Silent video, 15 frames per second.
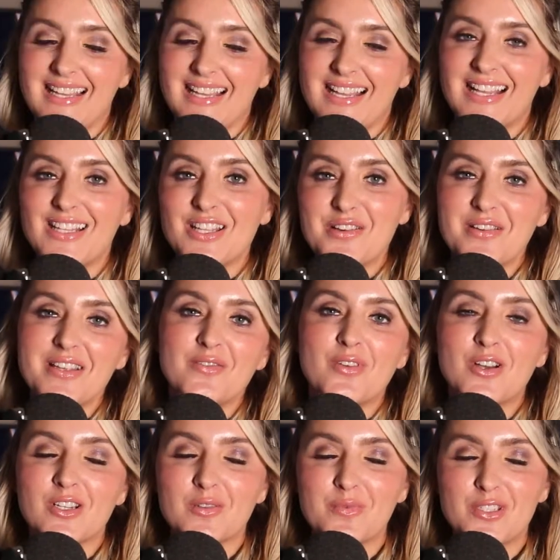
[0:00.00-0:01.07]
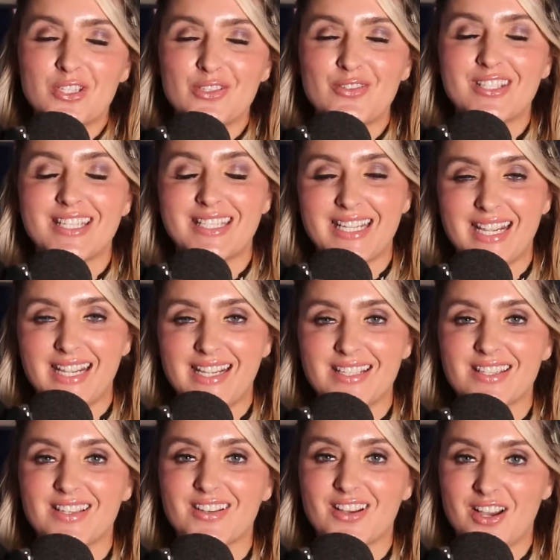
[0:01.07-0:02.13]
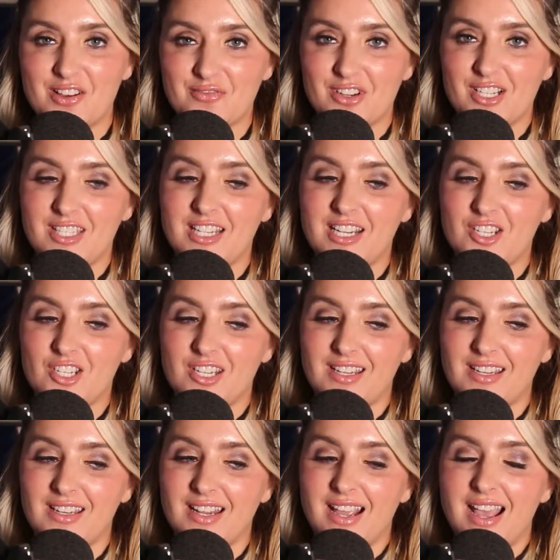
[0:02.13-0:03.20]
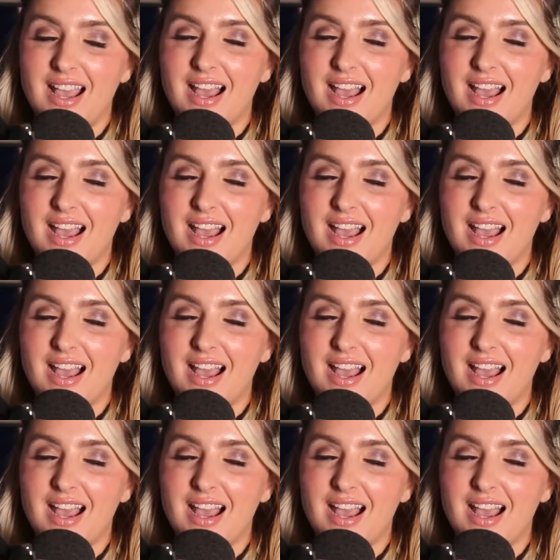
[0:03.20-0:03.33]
Hello and welcome to today's conversation.